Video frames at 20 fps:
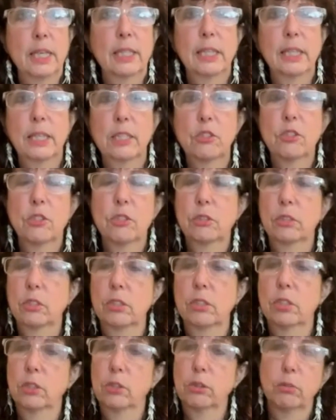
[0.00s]
that's just
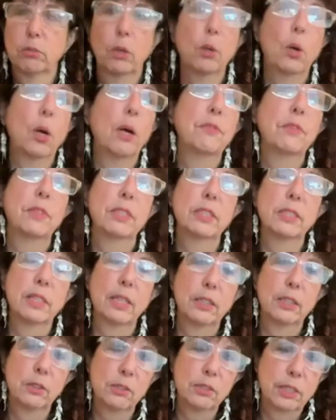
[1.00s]
going to throw off the
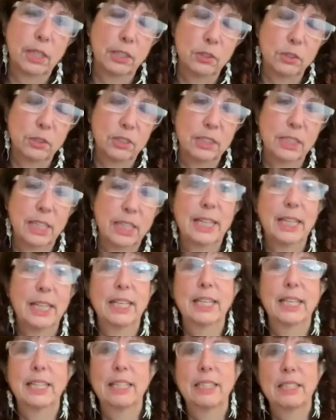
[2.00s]
entire schedule.
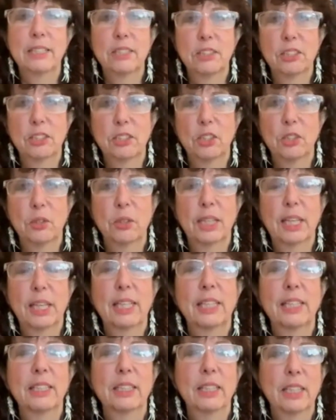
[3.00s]
And,
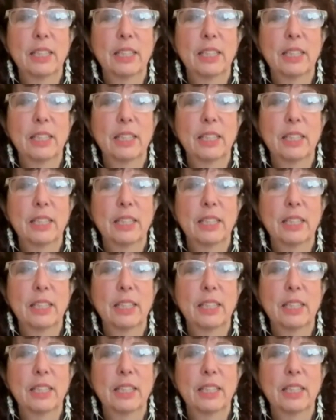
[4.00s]
again,